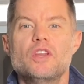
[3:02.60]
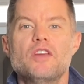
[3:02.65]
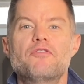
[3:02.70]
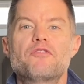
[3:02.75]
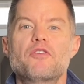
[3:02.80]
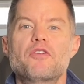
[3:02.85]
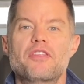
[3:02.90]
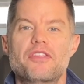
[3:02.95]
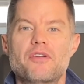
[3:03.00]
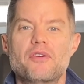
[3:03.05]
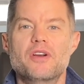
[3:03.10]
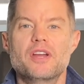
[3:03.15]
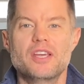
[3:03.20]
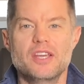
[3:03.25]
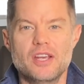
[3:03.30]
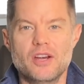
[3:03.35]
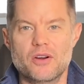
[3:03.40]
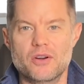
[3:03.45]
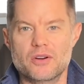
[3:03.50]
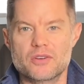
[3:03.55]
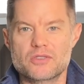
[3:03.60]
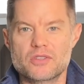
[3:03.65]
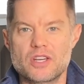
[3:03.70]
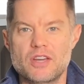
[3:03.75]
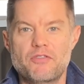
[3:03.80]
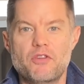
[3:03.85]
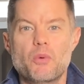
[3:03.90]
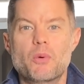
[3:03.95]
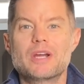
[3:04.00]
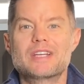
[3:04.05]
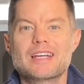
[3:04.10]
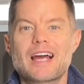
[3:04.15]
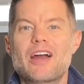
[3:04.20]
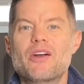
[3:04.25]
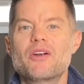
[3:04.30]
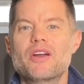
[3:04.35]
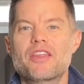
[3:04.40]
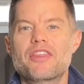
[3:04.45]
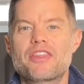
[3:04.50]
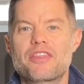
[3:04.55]
for 30 years. If you
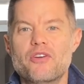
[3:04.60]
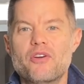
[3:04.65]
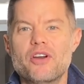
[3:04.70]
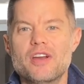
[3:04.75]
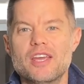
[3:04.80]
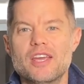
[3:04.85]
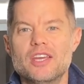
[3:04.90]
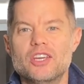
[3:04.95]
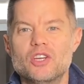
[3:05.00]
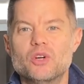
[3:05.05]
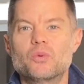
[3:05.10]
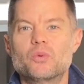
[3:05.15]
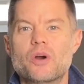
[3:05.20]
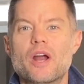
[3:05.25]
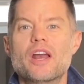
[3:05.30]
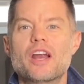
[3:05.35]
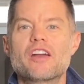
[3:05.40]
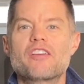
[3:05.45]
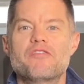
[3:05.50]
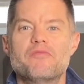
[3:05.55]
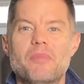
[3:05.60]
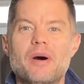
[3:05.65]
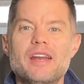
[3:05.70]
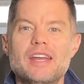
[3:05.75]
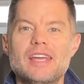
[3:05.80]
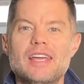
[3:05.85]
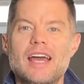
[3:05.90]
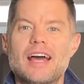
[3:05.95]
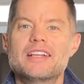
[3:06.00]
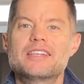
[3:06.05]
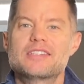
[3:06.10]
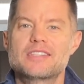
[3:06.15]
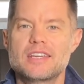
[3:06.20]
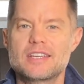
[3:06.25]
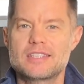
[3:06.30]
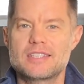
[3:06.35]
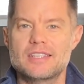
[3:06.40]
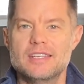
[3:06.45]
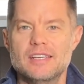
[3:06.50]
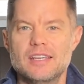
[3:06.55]
retire at 30, you'll run out of money at
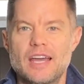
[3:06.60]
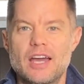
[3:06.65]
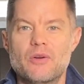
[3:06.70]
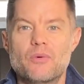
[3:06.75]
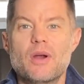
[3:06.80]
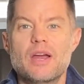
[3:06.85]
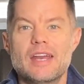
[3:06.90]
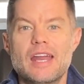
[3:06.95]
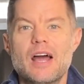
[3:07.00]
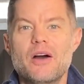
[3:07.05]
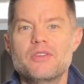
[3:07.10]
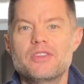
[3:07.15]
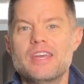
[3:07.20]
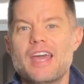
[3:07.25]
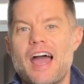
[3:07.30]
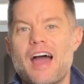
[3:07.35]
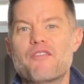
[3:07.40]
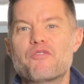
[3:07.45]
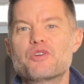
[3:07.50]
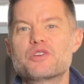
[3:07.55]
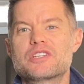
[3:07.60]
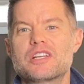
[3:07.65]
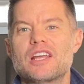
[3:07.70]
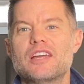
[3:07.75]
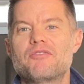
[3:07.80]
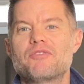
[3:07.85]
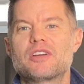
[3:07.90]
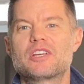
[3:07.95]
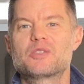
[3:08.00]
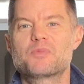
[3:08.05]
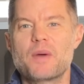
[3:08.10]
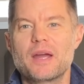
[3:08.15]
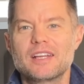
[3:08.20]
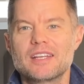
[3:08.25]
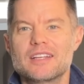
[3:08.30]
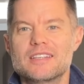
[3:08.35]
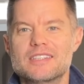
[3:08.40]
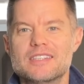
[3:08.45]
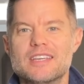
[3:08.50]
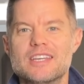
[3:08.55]
60. And right now, the average life
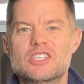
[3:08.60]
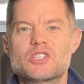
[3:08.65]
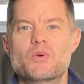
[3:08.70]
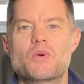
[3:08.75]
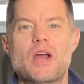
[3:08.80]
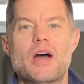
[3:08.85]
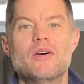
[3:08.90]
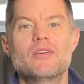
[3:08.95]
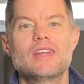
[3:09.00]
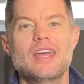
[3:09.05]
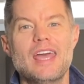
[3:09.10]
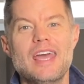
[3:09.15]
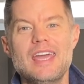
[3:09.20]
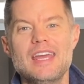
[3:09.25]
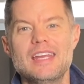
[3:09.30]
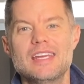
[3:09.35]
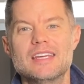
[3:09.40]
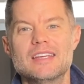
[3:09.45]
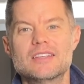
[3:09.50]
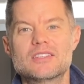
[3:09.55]
expectancy is around 80.